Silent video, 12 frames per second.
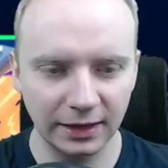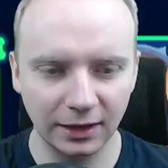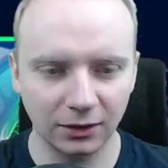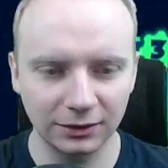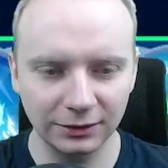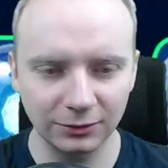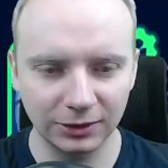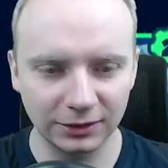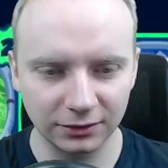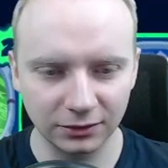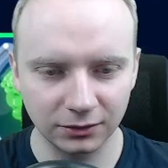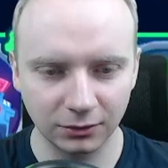only
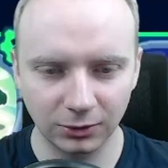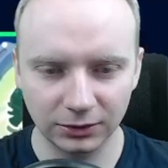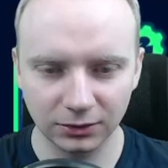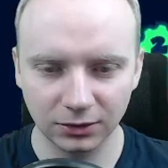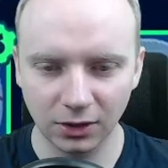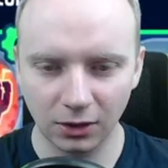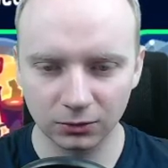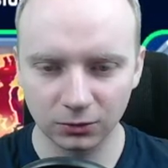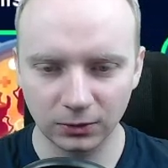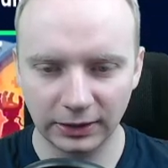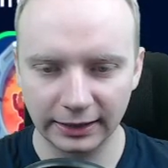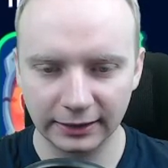when you go to
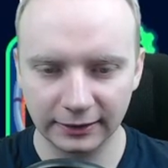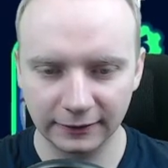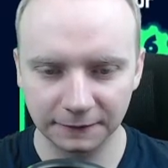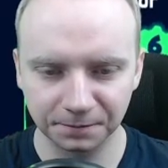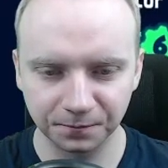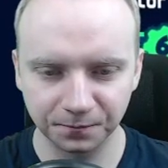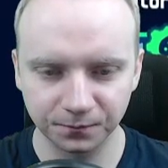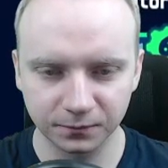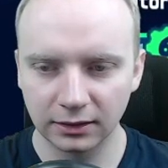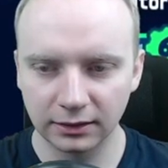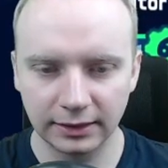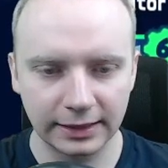like
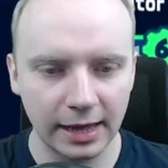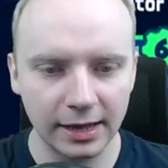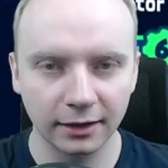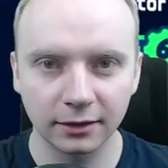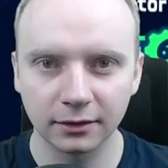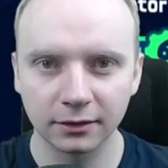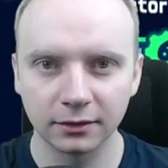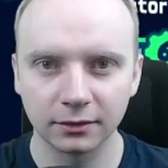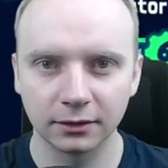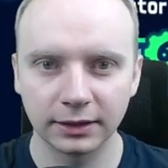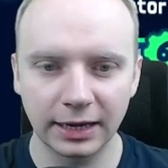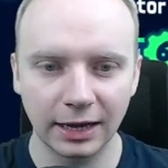rare
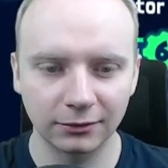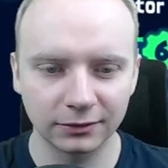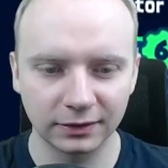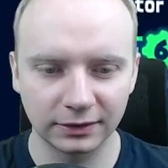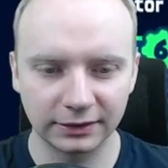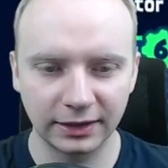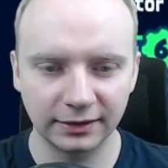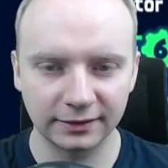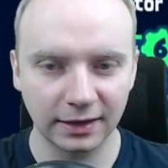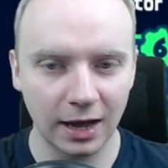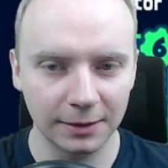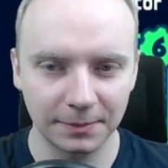ground, there is
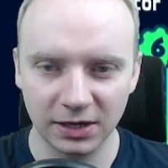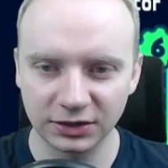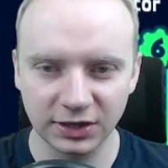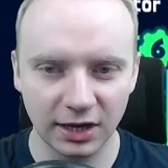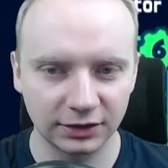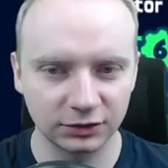hypercharge.